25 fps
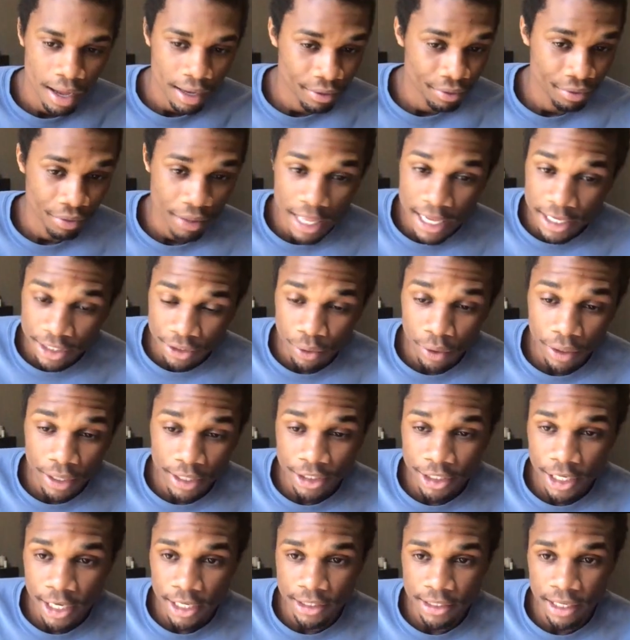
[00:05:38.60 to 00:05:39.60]
it's going to
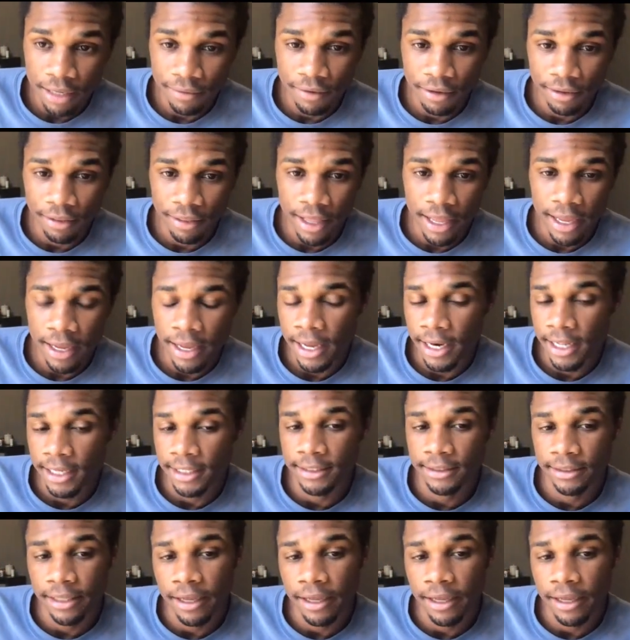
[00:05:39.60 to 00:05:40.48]
change everything, and it's